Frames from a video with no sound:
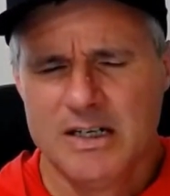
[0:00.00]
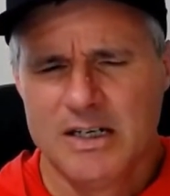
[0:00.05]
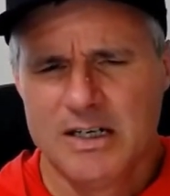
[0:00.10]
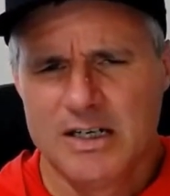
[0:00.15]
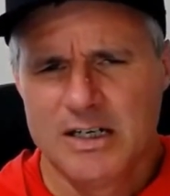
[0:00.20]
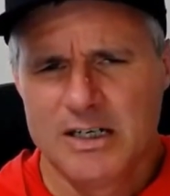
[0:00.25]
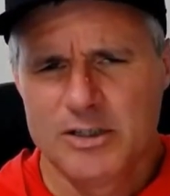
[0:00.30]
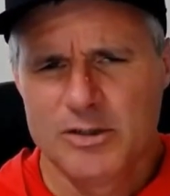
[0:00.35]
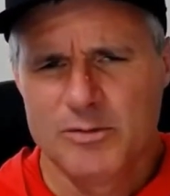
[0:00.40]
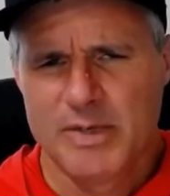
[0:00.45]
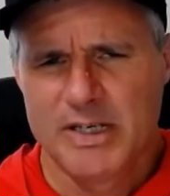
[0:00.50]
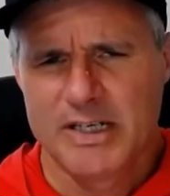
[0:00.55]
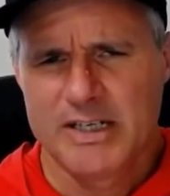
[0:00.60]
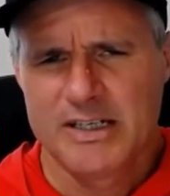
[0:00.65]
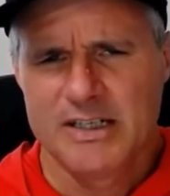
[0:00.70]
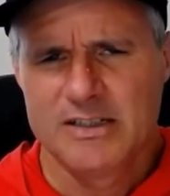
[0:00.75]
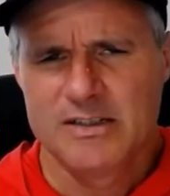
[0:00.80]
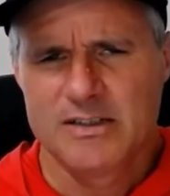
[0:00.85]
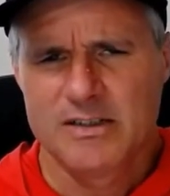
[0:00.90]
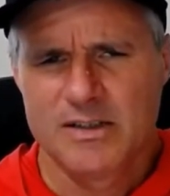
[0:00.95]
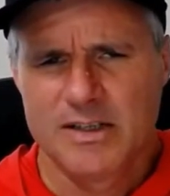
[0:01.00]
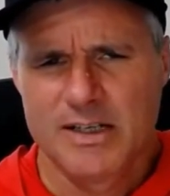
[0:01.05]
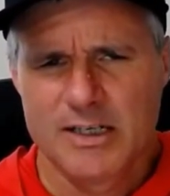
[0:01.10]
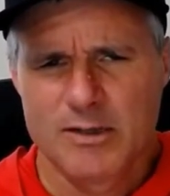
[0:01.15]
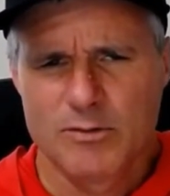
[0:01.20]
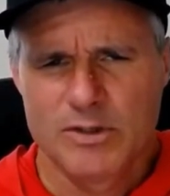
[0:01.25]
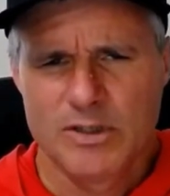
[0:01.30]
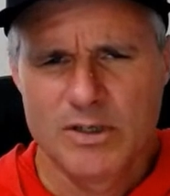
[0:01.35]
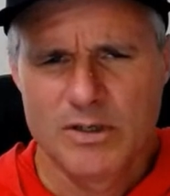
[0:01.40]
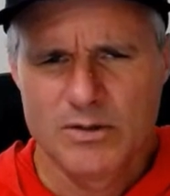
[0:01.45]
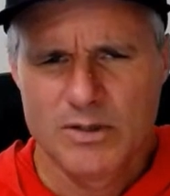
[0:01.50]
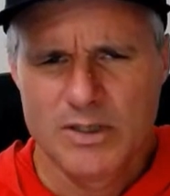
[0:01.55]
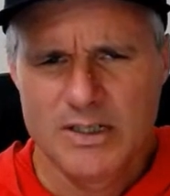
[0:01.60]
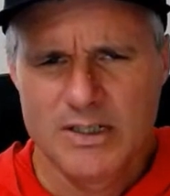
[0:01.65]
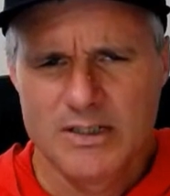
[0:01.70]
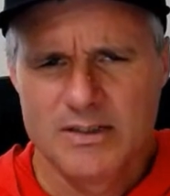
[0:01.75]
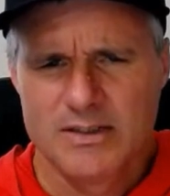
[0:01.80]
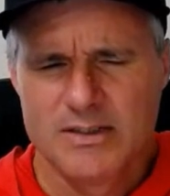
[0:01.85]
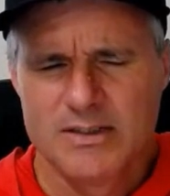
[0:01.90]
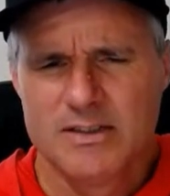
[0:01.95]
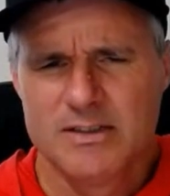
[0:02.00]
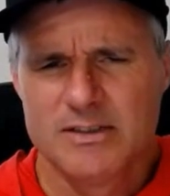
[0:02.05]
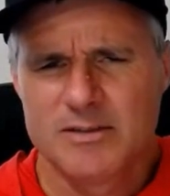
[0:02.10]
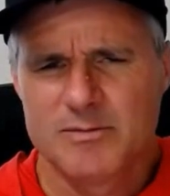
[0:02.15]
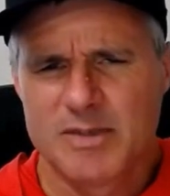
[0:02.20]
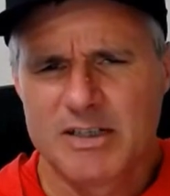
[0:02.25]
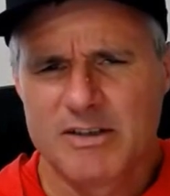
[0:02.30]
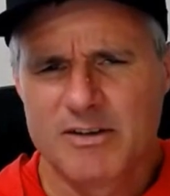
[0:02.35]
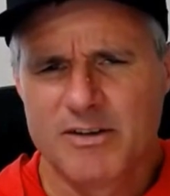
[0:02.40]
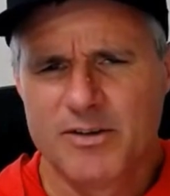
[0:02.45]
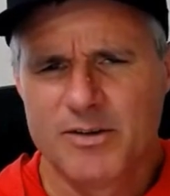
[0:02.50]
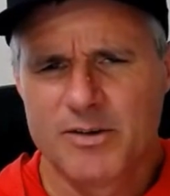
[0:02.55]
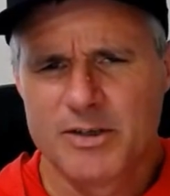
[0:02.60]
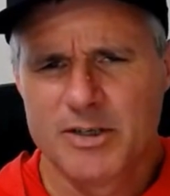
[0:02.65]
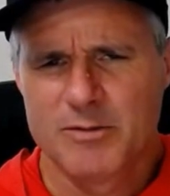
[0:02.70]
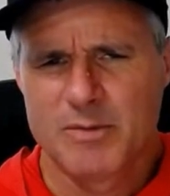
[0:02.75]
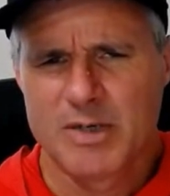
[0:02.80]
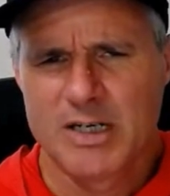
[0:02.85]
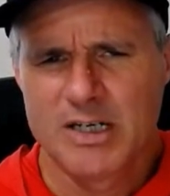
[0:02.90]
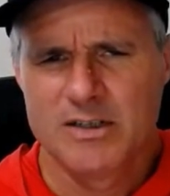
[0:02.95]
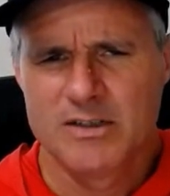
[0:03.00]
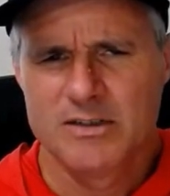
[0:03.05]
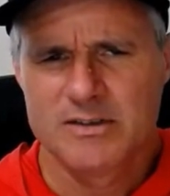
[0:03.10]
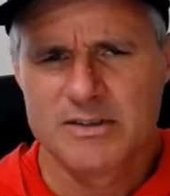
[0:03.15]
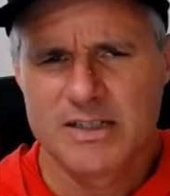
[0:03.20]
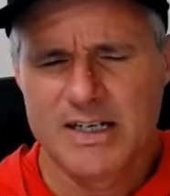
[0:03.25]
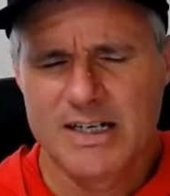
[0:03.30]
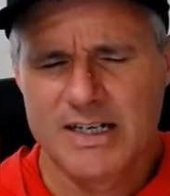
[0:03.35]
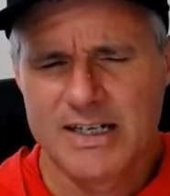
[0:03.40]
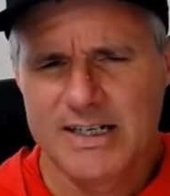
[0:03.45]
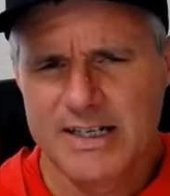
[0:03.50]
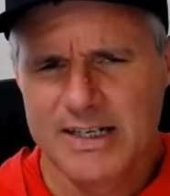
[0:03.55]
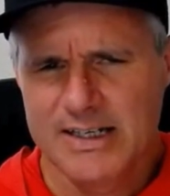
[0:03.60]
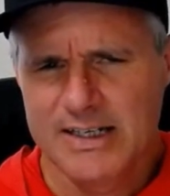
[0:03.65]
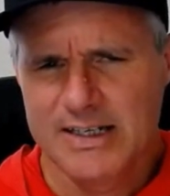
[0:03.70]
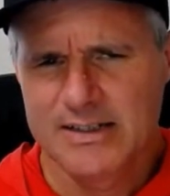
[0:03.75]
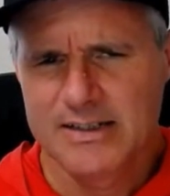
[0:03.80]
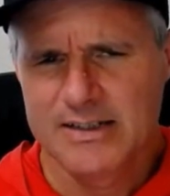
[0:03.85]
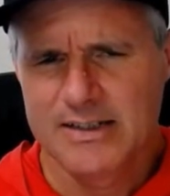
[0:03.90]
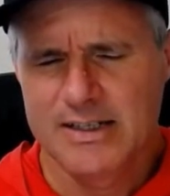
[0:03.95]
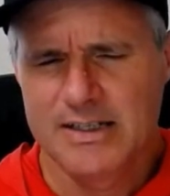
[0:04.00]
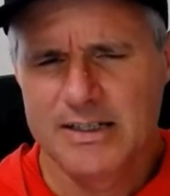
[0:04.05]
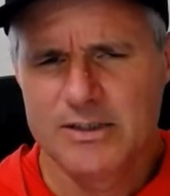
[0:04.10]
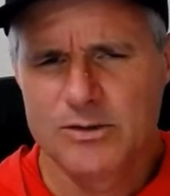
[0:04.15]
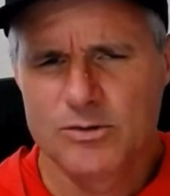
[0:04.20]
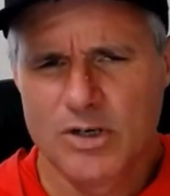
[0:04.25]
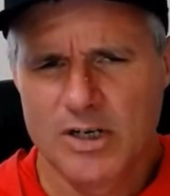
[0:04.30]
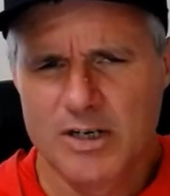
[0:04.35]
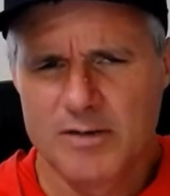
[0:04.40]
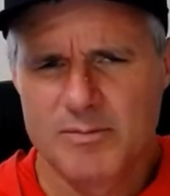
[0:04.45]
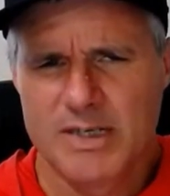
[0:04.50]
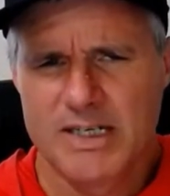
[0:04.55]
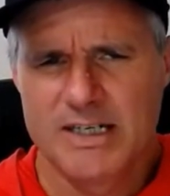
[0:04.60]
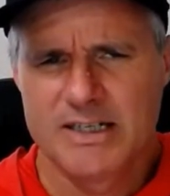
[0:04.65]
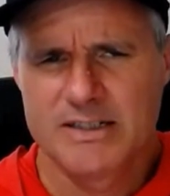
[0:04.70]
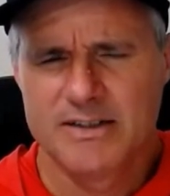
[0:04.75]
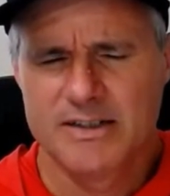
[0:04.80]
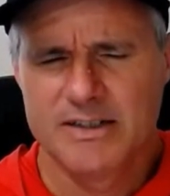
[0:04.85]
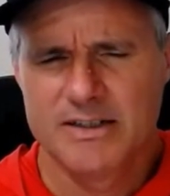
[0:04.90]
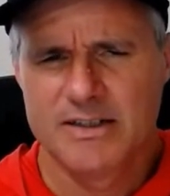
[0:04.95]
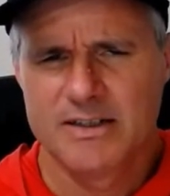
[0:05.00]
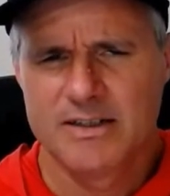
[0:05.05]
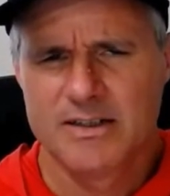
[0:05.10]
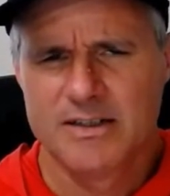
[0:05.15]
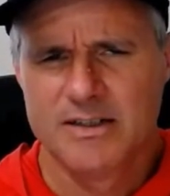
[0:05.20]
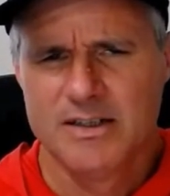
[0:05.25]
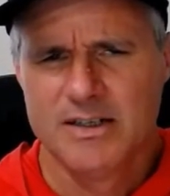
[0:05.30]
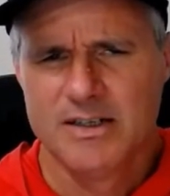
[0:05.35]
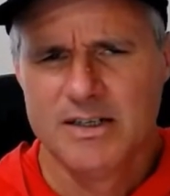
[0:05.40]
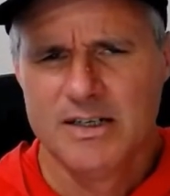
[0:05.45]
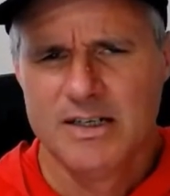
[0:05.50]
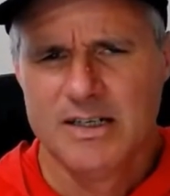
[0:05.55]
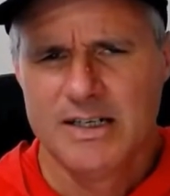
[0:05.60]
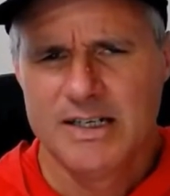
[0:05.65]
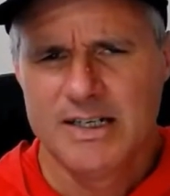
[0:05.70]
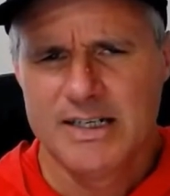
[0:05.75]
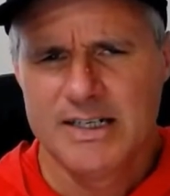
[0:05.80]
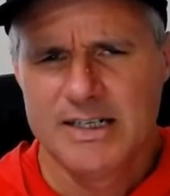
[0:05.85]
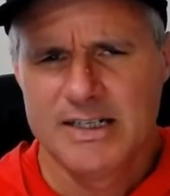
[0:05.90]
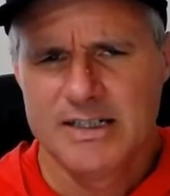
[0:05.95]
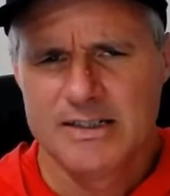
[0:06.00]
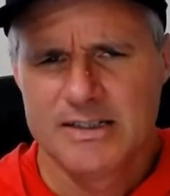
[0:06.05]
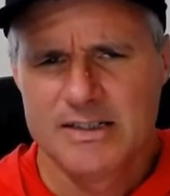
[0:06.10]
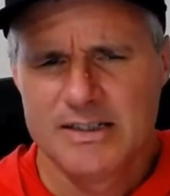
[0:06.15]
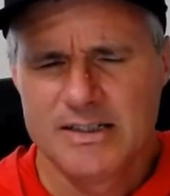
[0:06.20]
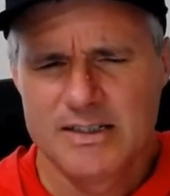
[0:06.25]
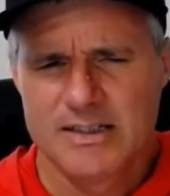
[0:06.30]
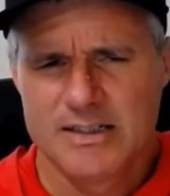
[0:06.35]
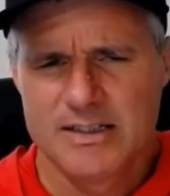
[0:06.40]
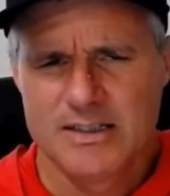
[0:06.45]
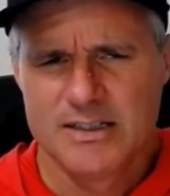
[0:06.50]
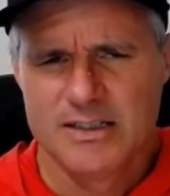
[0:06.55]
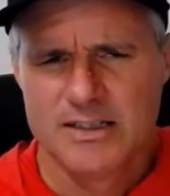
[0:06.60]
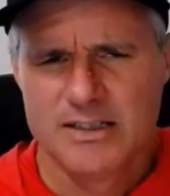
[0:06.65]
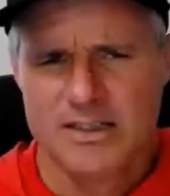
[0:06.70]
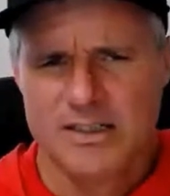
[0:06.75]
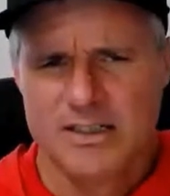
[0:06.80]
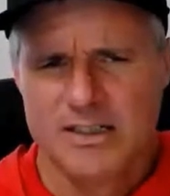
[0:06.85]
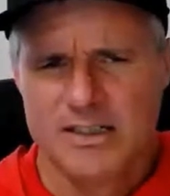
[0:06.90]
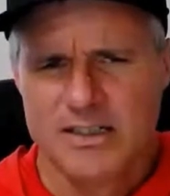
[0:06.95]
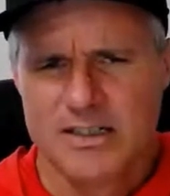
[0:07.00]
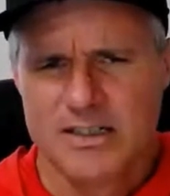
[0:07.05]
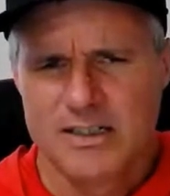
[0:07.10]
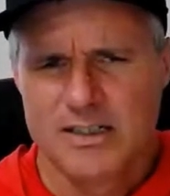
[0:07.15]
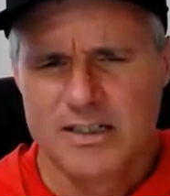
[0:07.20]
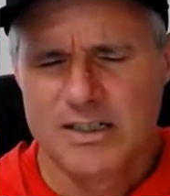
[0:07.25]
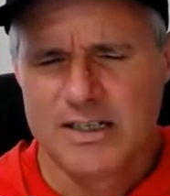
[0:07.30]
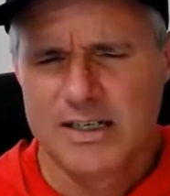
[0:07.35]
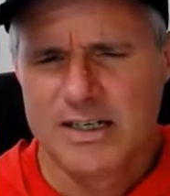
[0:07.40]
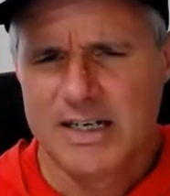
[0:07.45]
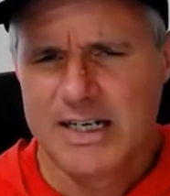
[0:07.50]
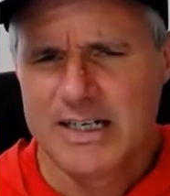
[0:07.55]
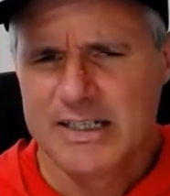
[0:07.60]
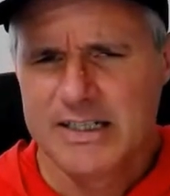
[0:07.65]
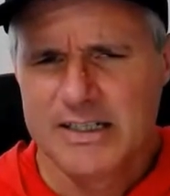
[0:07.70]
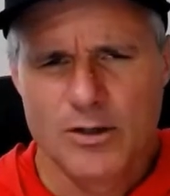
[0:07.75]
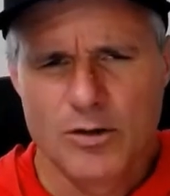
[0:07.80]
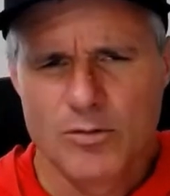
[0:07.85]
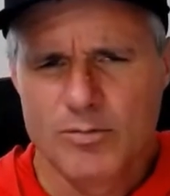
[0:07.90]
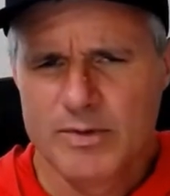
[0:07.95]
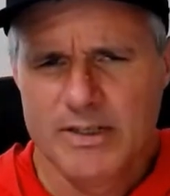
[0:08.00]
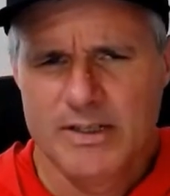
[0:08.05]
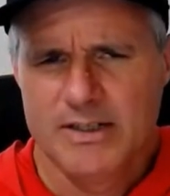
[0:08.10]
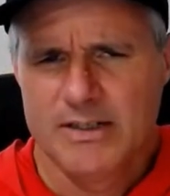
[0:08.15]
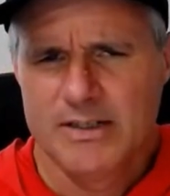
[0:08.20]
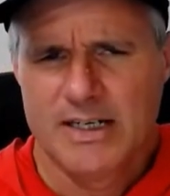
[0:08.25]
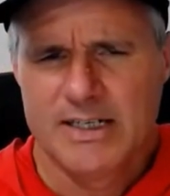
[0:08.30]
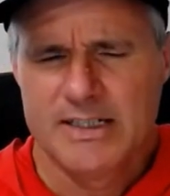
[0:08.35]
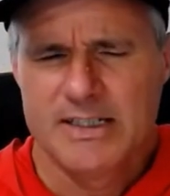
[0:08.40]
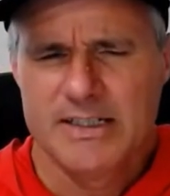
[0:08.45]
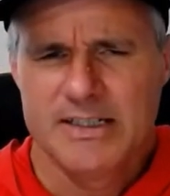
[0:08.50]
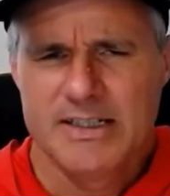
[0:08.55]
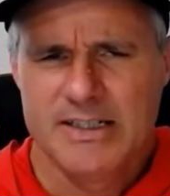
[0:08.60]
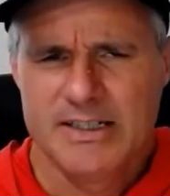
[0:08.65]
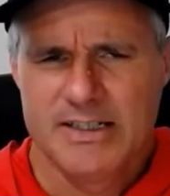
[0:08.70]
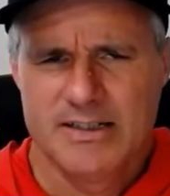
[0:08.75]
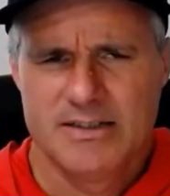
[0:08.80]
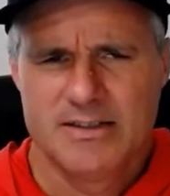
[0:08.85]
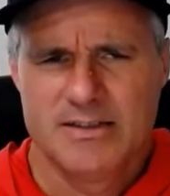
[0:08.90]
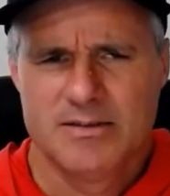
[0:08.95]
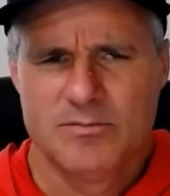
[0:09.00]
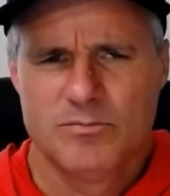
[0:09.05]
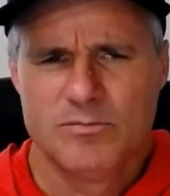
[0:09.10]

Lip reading: You make it into Lake Winona. It's about 30 miles. I had a drop bag there, and I didn't open it. I didn't need it.